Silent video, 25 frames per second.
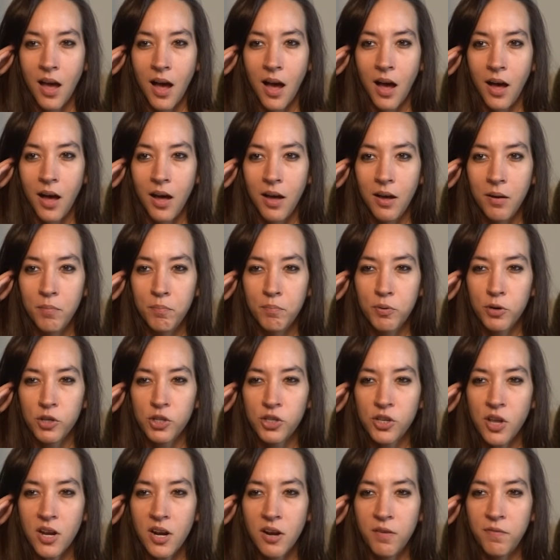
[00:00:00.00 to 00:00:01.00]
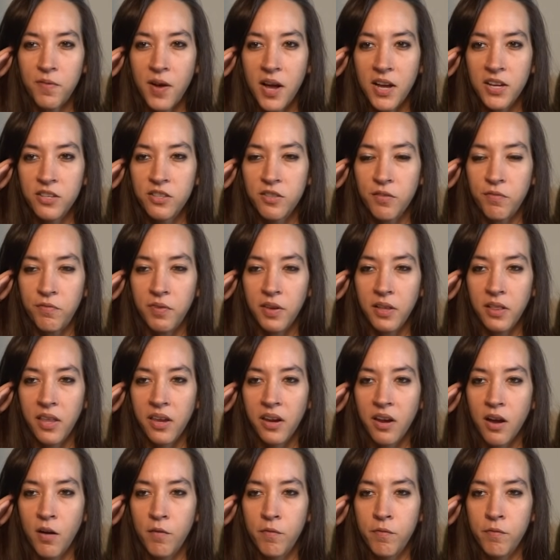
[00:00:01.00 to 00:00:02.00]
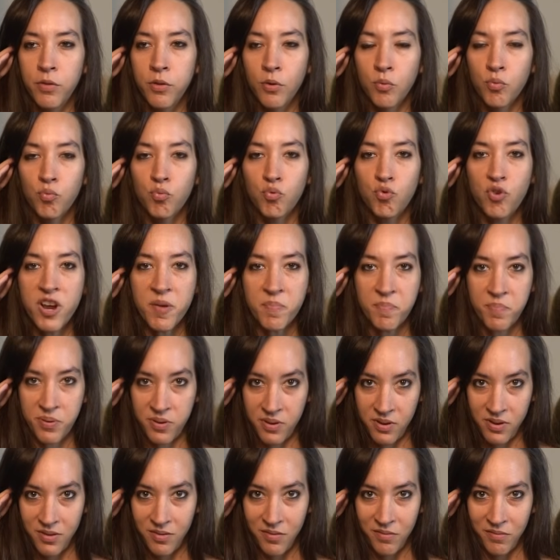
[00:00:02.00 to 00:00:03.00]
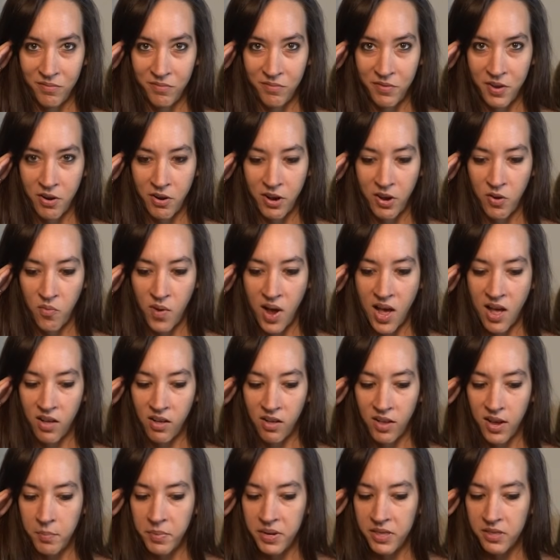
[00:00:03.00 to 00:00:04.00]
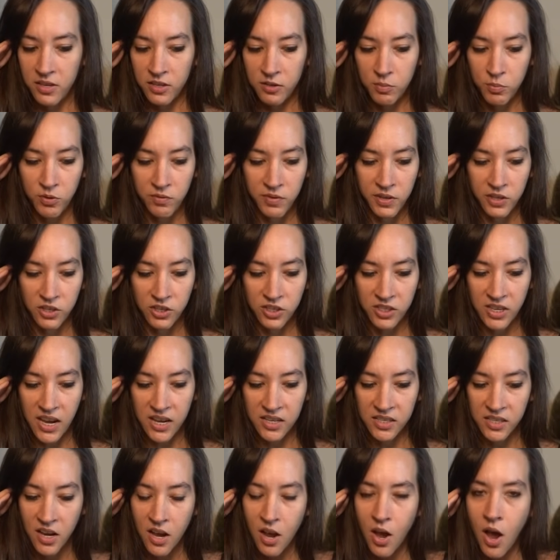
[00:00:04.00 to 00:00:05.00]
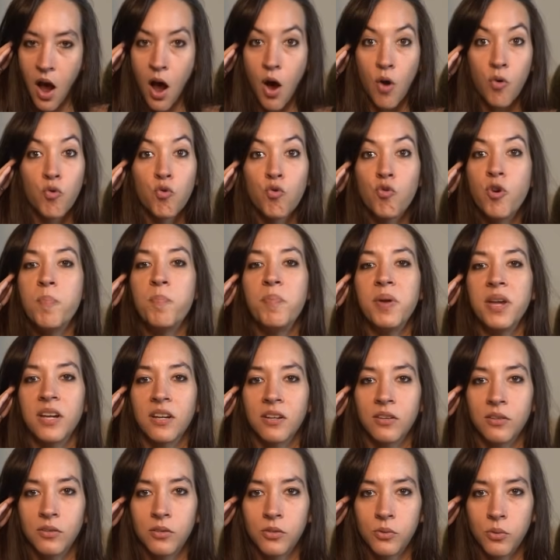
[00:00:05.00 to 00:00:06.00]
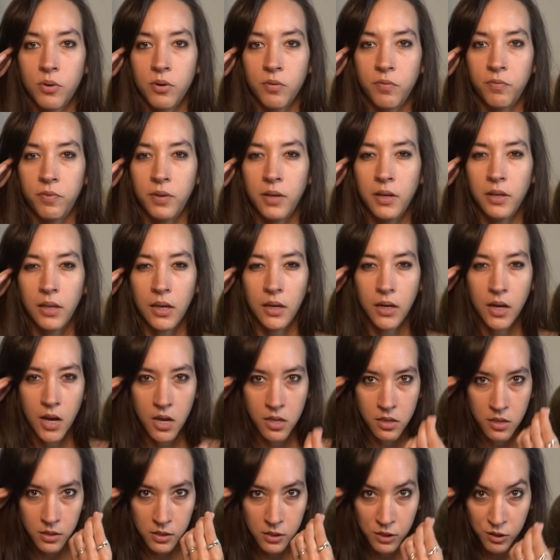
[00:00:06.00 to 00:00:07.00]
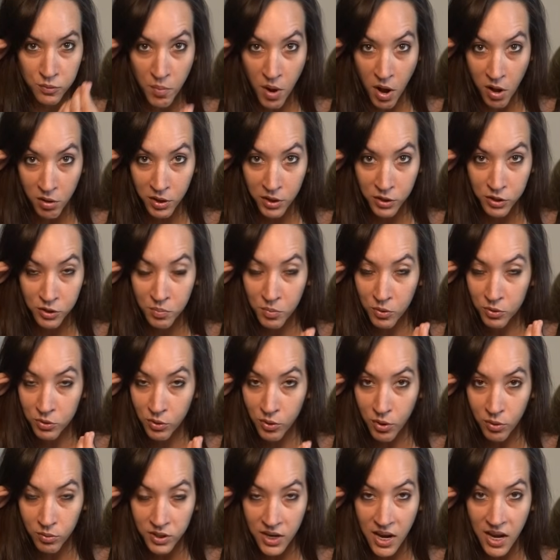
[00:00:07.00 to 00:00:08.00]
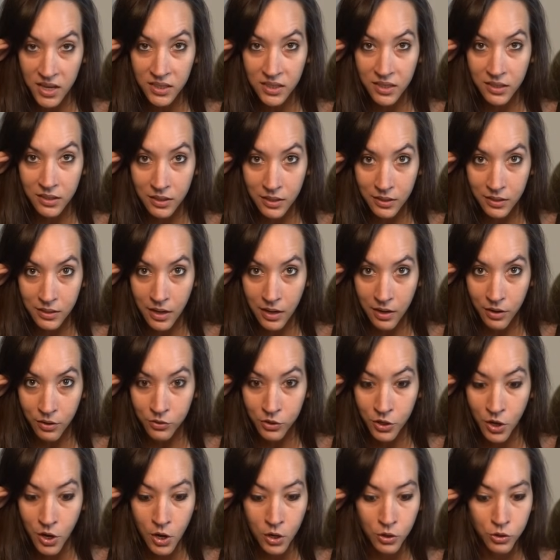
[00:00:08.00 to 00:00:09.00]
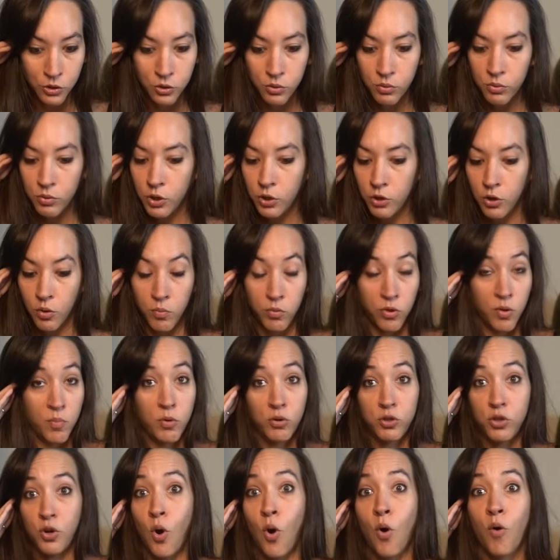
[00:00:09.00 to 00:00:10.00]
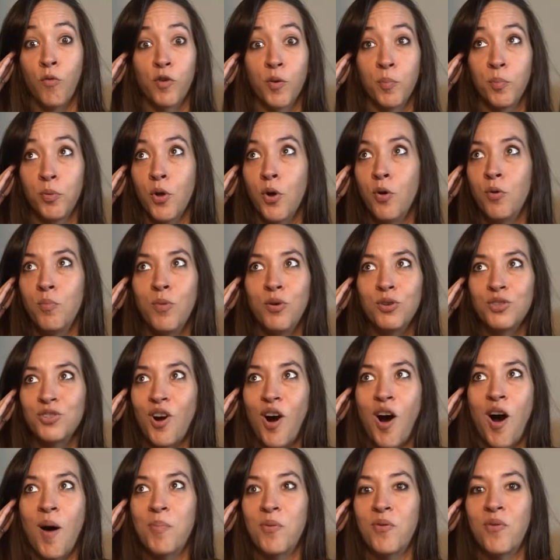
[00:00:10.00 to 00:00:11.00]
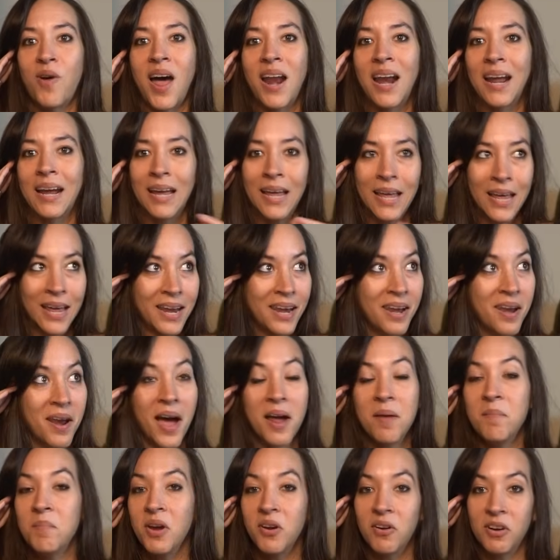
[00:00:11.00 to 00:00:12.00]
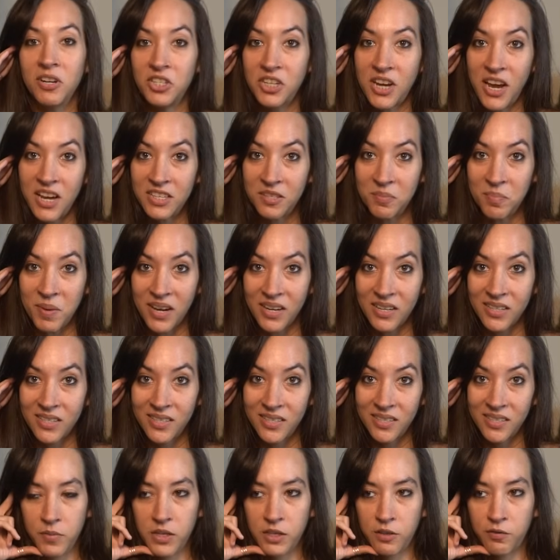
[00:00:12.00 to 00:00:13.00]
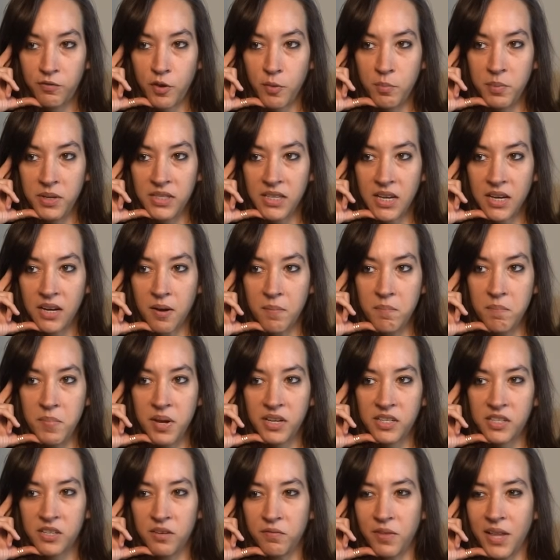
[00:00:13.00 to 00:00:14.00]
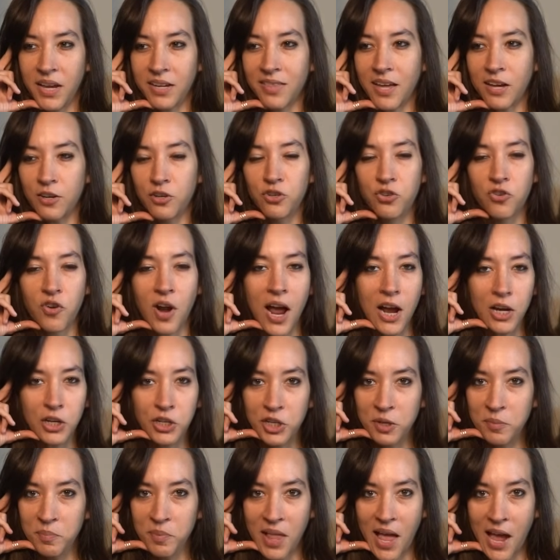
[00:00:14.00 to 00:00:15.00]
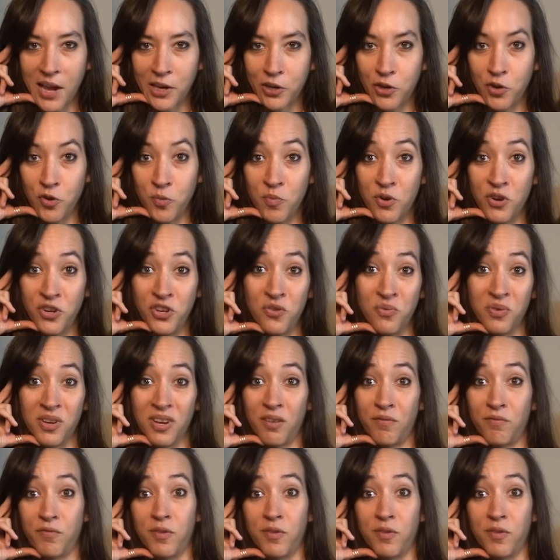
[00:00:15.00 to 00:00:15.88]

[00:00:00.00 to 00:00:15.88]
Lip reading: personifies the feeling of the rip very well. I mean, this movie just has a ripping sort of feeling in the smallest, most grotesque details to, you know, the most overblown, most operatic, nightmarish aspects. This film is like a mix of like that trashy black humor you get